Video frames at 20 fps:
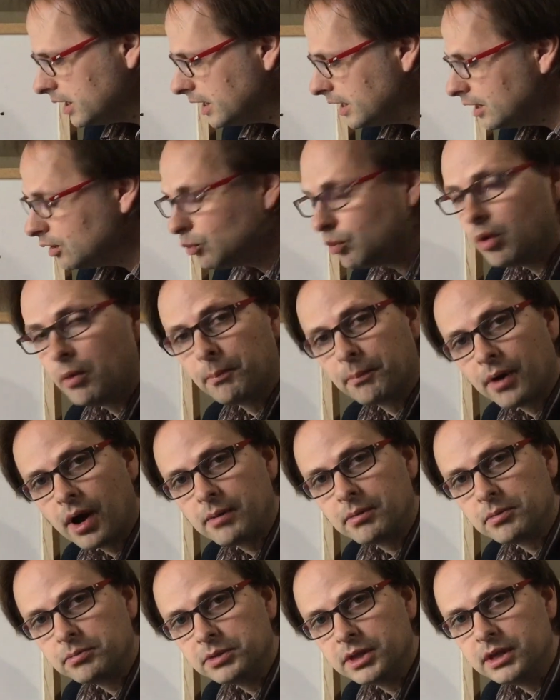It will
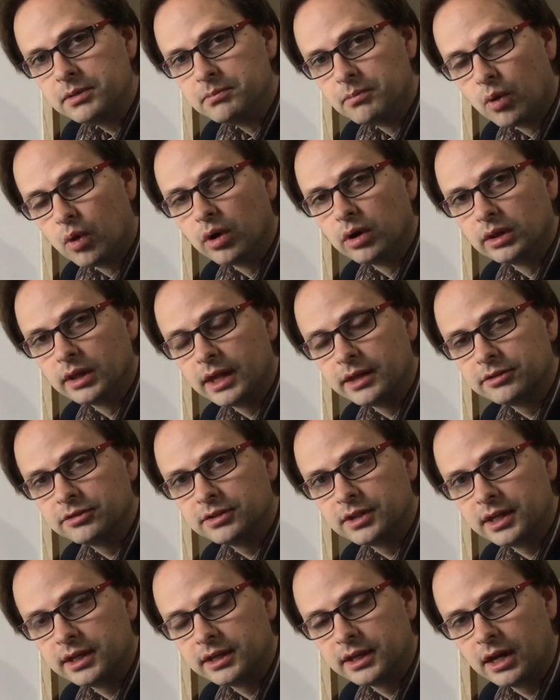probably more or less
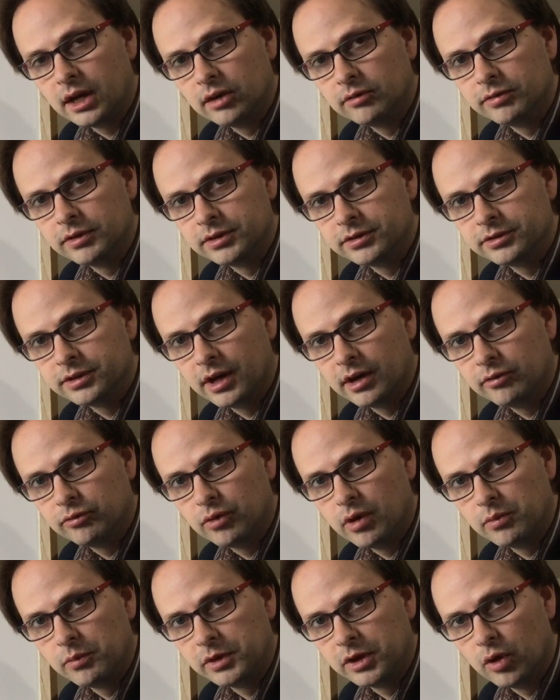take care of
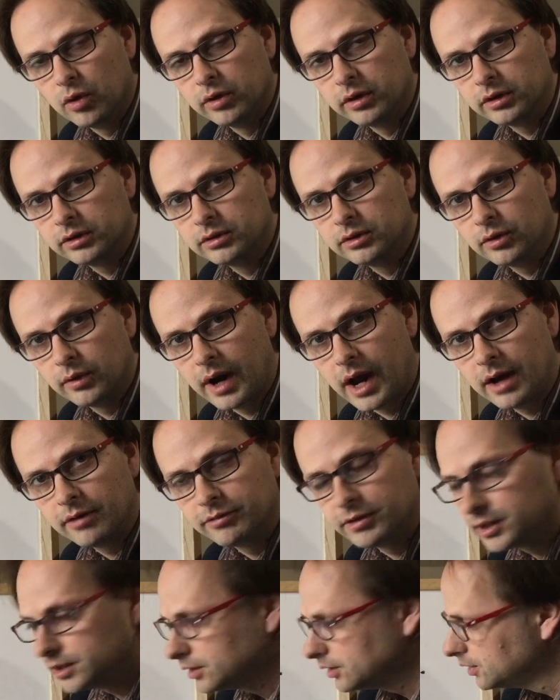itself when we go to
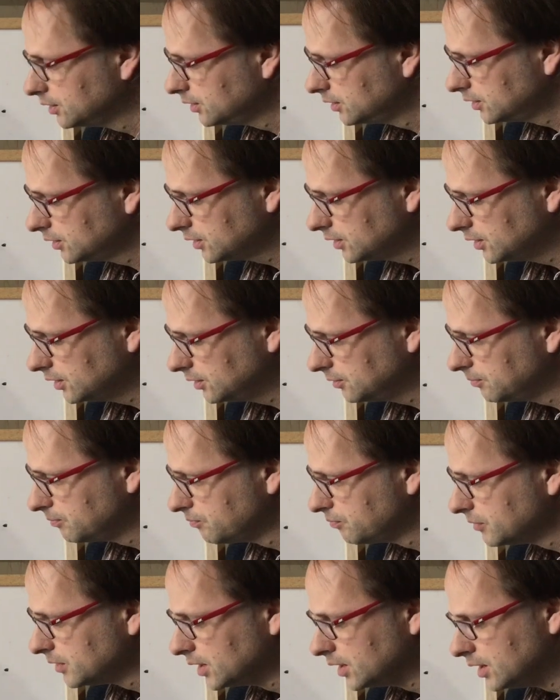graph it.
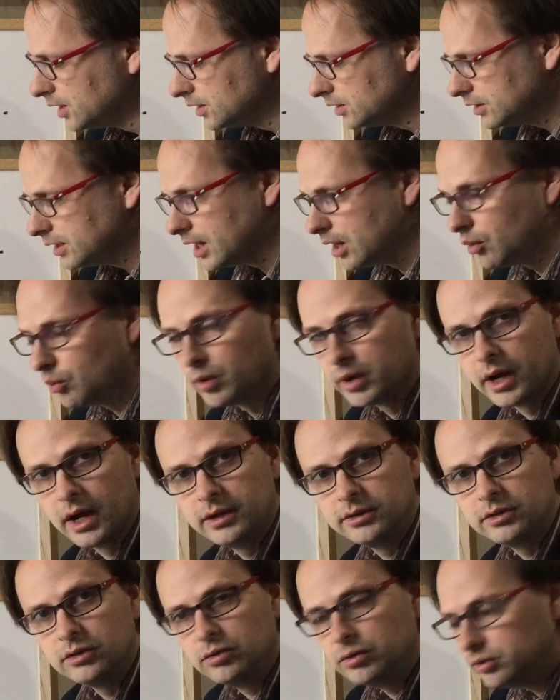Now, when
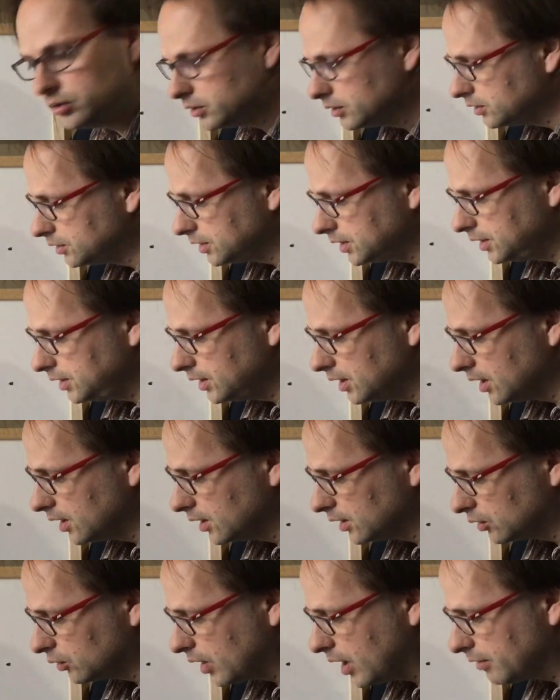I do
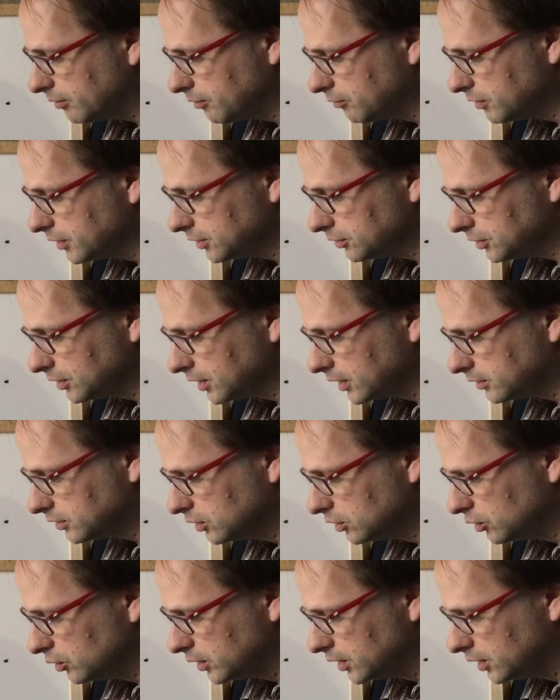the graph of this, I like
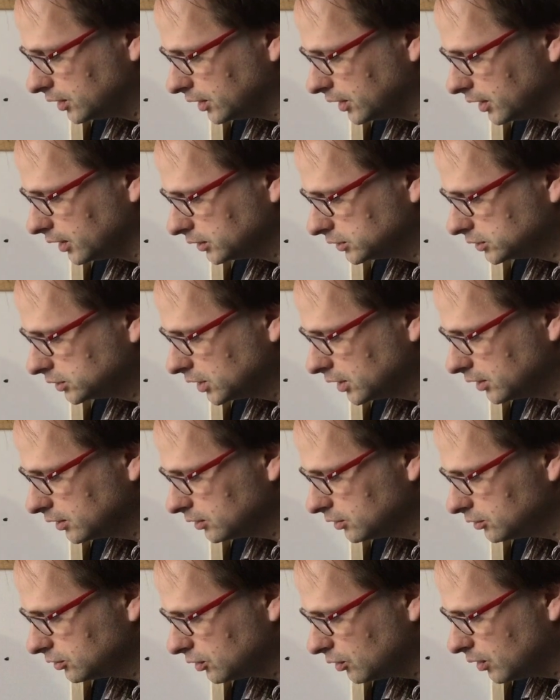to do it in little
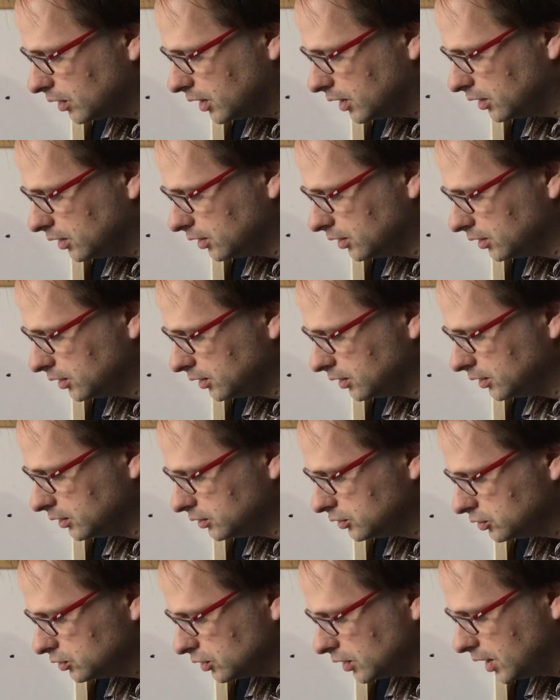chunks, so I'll
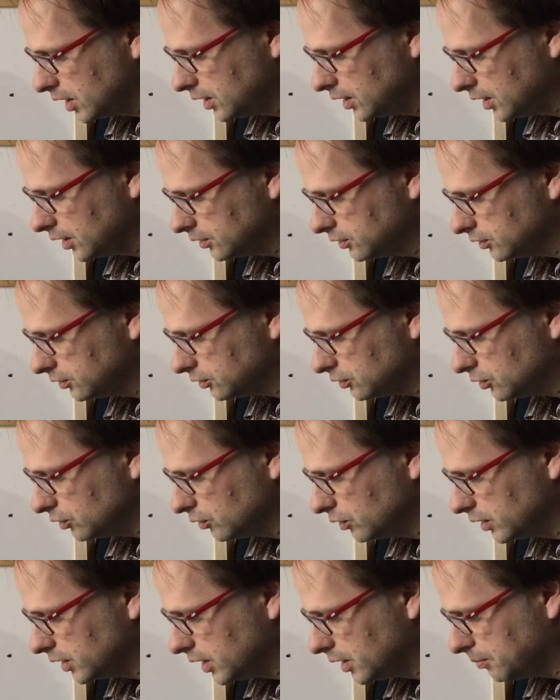try not to
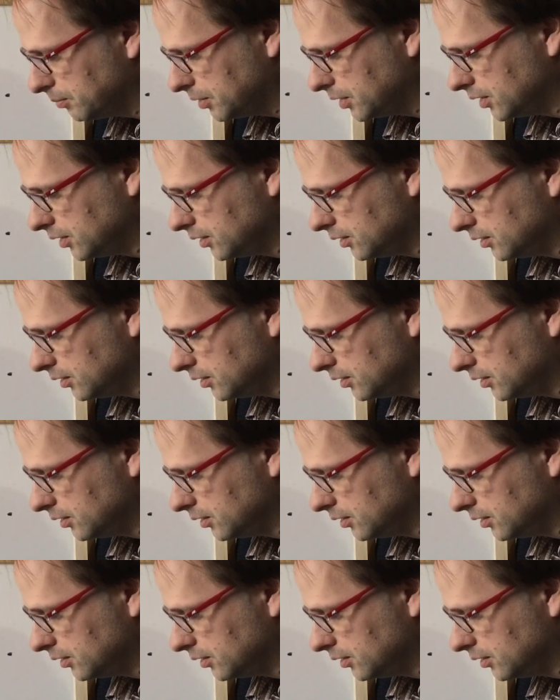screw it up.